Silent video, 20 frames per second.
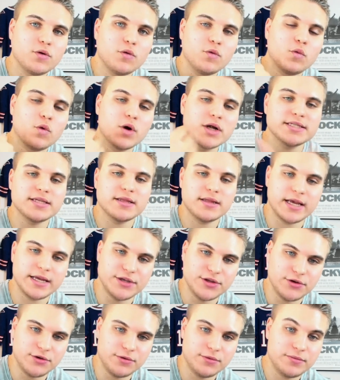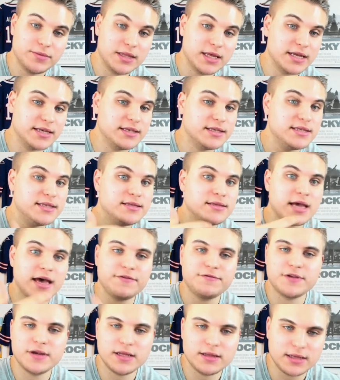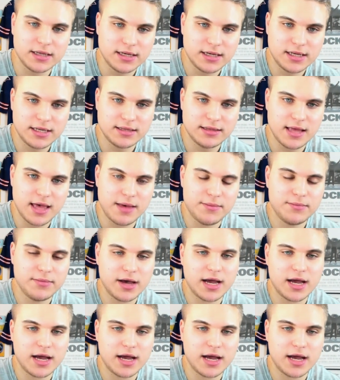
What do they do? They definitely need them.